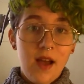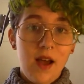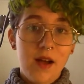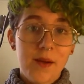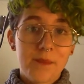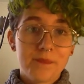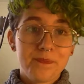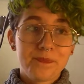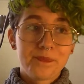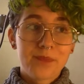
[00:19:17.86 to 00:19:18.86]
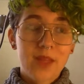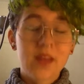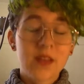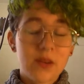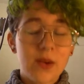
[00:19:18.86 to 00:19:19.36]

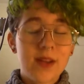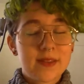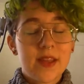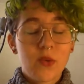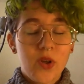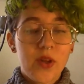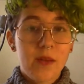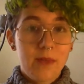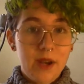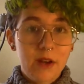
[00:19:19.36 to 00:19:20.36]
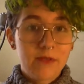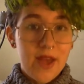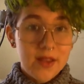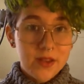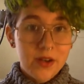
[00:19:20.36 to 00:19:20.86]
because otherwise they will get bitter
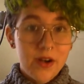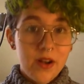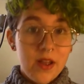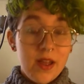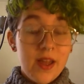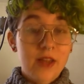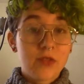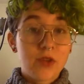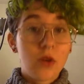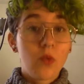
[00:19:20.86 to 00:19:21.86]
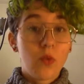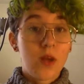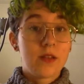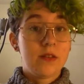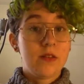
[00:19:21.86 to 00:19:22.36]
faster. And you don't
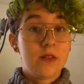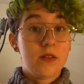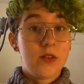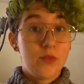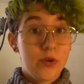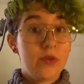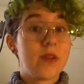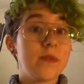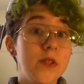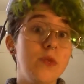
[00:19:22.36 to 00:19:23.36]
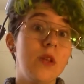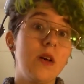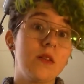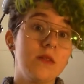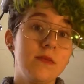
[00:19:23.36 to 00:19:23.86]
want to brew them too
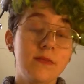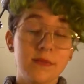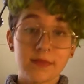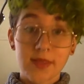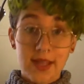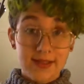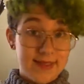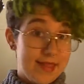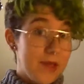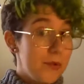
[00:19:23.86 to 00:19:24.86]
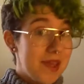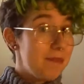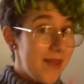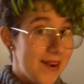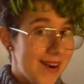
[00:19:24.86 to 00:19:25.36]
long, because then they will
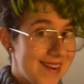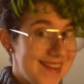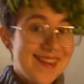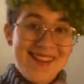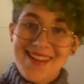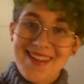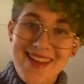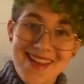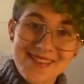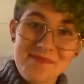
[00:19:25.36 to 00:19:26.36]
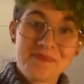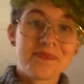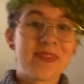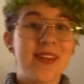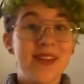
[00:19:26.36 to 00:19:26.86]
get bitter again.
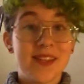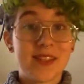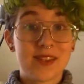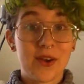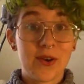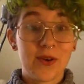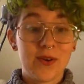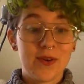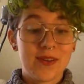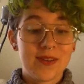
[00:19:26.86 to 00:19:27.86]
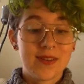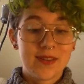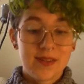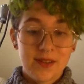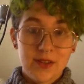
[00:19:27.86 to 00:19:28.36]
So
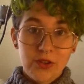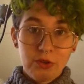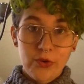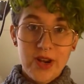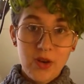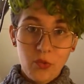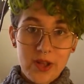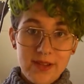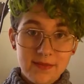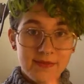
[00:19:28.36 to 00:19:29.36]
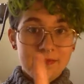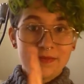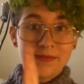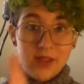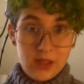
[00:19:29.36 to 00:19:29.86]
green and white,
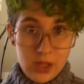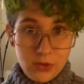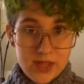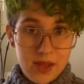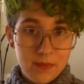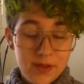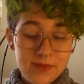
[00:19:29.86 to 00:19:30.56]
low temp,